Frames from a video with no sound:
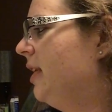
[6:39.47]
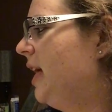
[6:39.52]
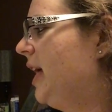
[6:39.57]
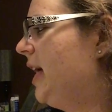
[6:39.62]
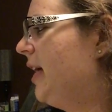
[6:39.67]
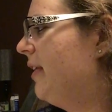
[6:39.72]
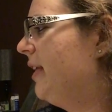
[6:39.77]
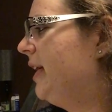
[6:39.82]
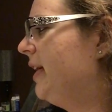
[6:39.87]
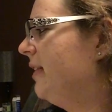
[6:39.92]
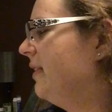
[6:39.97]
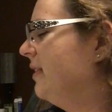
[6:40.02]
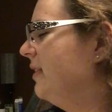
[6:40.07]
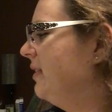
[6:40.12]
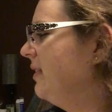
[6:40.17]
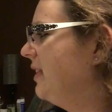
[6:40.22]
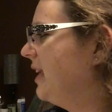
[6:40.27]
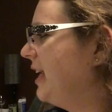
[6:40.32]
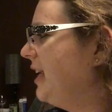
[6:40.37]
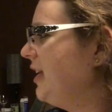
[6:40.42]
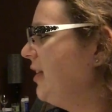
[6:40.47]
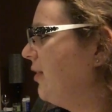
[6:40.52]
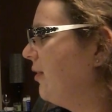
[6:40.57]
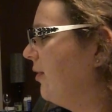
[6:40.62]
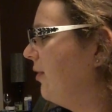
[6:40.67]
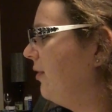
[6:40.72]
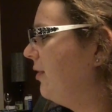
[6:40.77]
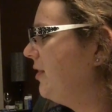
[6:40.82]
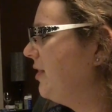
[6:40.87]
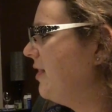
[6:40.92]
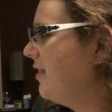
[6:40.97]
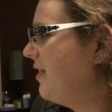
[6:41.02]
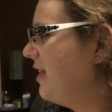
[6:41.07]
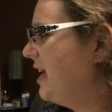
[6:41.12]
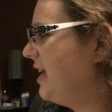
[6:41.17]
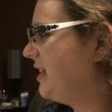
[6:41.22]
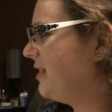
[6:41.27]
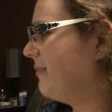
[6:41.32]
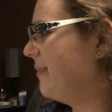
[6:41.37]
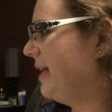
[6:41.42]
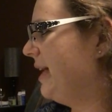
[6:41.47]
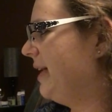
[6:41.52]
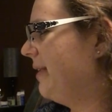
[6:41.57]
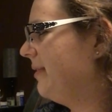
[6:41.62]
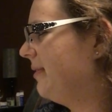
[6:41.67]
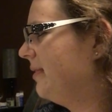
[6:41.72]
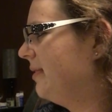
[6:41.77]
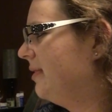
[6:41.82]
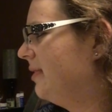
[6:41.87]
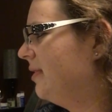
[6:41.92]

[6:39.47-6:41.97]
Harry. Getting old? Thanks, mate.